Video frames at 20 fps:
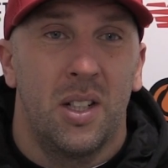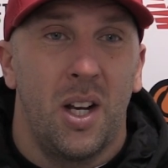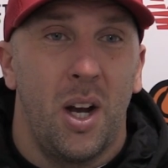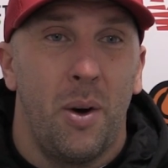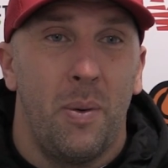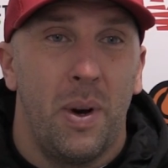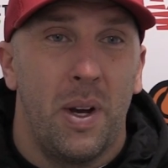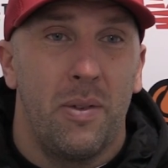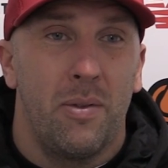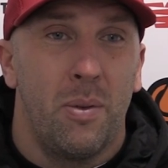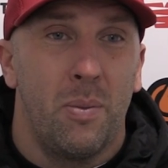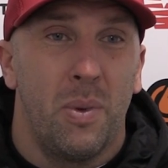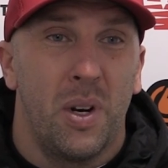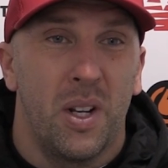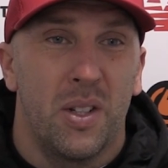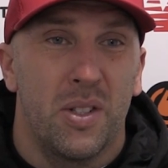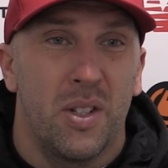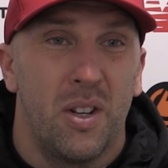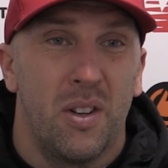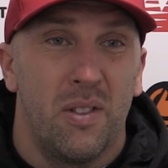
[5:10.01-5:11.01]
go away from one
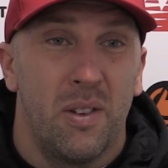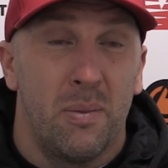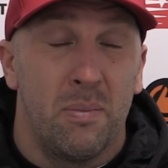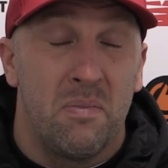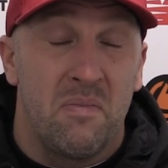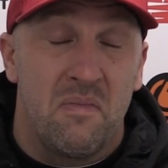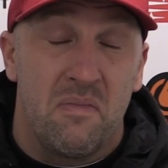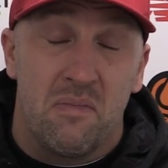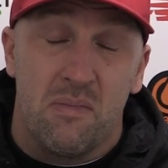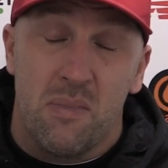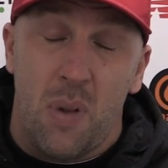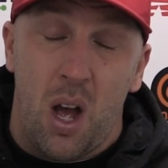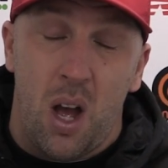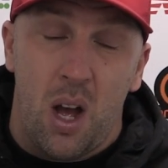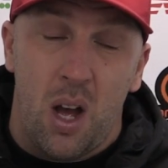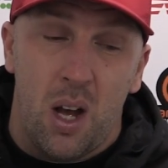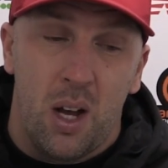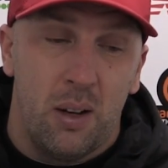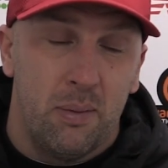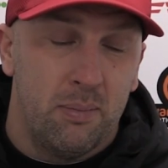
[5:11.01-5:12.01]
or two of
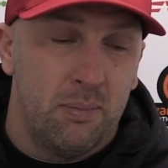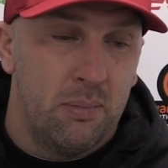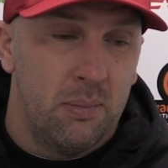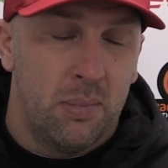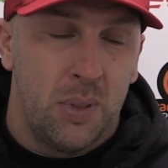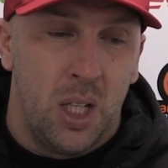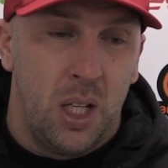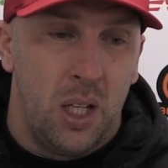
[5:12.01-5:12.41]
them.